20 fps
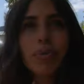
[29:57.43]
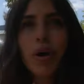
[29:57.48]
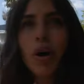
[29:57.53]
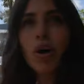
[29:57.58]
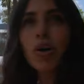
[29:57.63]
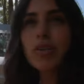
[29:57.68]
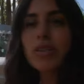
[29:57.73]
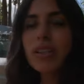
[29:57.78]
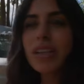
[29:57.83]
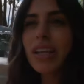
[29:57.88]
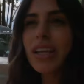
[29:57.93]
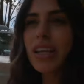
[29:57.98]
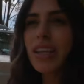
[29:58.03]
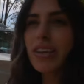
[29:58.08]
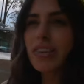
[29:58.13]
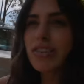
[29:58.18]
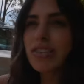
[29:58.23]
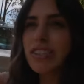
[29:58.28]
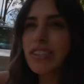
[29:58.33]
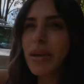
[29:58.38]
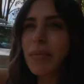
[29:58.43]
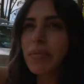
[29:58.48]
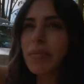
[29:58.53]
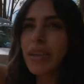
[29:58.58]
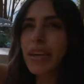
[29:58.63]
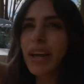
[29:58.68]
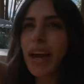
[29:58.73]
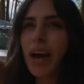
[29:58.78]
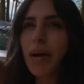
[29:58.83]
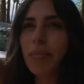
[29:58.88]
Supposedly there's
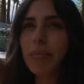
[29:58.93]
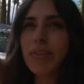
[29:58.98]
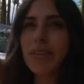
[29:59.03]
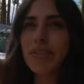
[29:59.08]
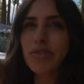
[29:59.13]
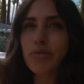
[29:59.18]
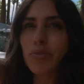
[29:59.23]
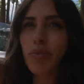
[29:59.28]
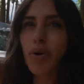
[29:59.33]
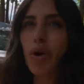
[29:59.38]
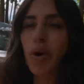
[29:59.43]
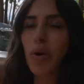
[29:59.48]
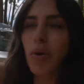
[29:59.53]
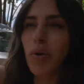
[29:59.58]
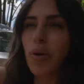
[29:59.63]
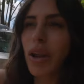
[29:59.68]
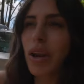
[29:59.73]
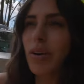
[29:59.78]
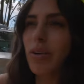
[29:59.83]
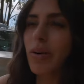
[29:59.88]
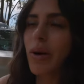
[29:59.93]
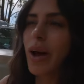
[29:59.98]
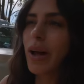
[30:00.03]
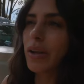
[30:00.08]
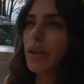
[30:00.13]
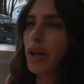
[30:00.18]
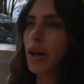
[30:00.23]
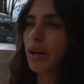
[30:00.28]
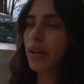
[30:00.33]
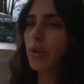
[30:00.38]
something up this road. I don't know how
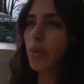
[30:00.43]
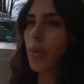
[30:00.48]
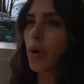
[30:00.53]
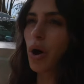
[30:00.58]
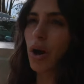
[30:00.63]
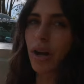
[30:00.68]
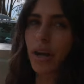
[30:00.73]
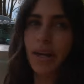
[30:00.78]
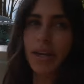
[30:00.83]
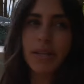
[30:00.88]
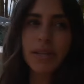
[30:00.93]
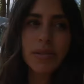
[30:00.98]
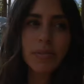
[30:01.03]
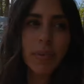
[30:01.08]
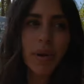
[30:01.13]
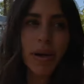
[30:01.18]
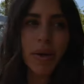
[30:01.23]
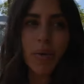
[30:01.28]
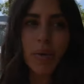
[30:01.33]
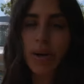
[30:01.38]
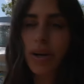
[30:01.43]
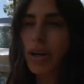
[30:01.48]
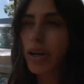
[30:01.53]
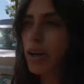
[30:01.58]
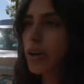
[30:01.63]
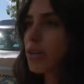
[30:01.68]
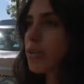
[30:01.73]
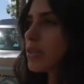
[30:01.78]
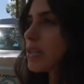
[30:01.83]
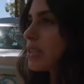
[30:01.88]
long the walk is, but we're gonna
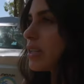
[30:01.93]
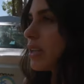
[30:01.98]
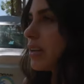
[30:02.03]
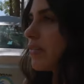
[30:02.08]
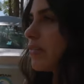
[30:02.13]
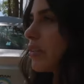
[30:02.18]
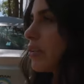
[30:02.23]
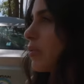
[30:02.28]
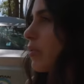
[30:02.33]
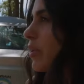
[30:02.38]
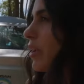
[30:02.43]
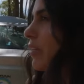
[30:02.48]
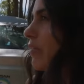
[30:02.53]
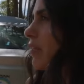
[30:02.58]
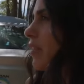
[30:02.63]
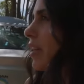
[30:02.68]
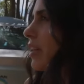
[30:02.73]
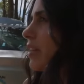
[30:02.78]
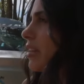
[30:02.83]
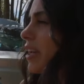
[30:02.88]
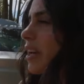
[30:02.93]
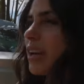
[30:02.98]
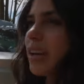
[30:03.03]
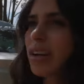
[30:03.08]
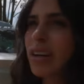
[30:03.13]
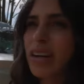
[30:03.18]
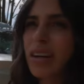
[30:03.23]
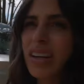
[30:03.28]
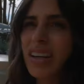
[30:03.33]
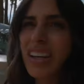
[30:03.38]
go see if we can find like
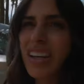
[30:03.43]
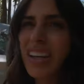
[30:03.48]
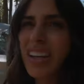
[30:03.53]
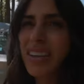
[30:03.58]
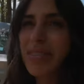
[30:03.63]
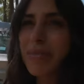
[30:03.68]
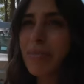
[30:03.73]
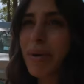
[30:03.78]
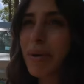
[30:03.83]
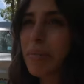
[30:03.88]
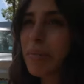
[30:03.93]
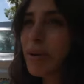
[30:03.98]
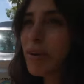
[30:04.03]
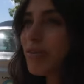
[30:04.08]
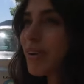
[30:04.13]
might be a